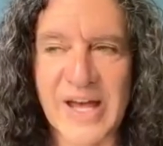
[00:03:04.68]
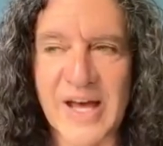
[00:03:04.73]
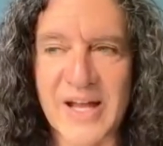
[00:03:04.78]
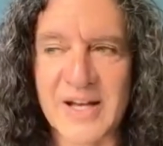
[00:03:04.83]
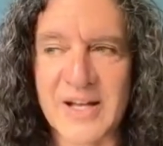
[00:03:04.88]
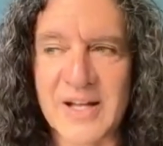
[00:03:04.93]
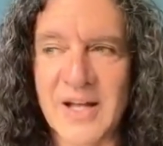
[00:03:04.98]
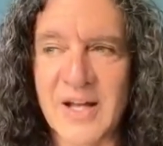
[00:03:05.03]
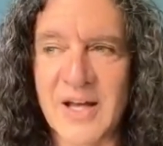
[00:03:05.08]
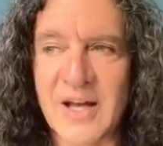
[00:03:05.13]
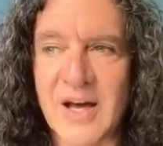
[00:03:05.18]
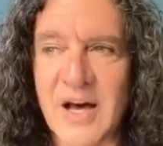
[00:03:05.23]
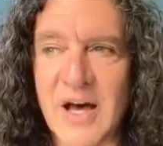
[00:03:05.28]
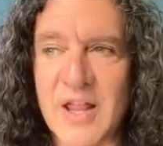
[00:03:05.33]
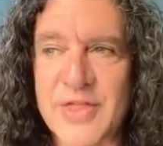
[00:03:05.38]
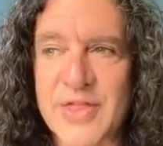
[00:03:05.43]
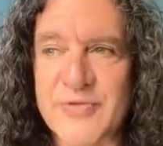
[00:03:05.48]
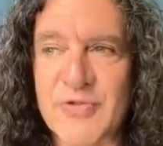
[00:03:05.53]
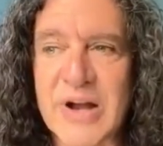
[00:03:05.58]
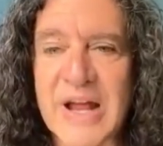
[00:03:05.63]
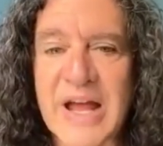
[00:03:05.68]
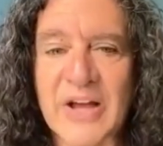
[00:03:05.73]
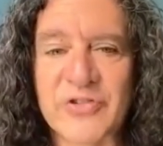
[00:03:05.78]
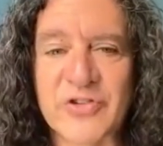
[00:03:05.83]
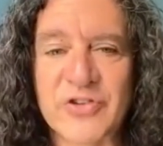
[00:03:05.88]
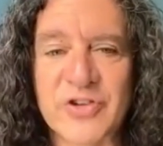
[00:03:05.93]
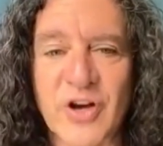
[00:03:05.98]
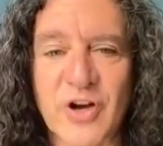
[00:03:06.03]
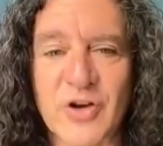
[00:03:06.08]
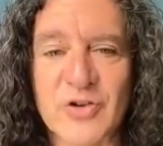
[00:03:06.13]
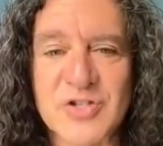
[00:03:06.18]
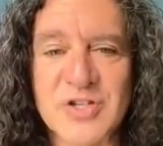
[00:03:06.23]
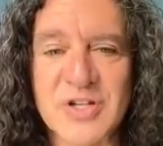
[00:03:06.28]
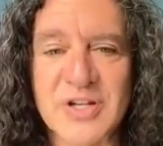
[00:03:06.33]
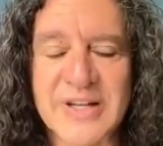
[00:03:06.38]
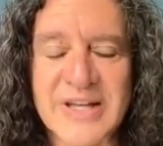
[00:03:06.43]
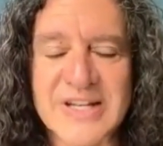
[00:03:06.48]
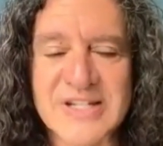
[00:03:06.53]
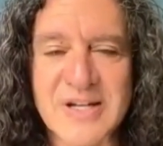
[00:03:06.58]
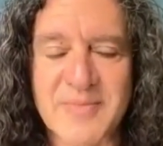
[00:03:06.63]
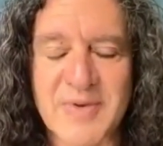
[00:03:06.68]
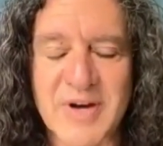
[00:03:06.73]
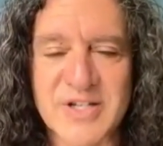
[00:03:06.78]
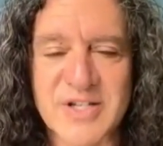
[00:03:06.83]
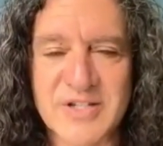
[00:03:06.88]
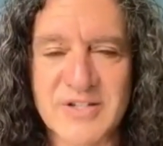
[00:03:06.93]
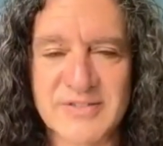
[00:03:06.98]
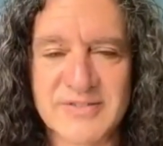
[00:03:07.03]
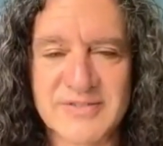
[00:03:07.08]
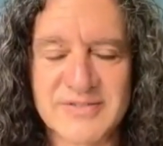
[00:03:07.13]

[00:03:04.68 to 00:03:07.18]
and uh, three eggs and toast. Guess how much?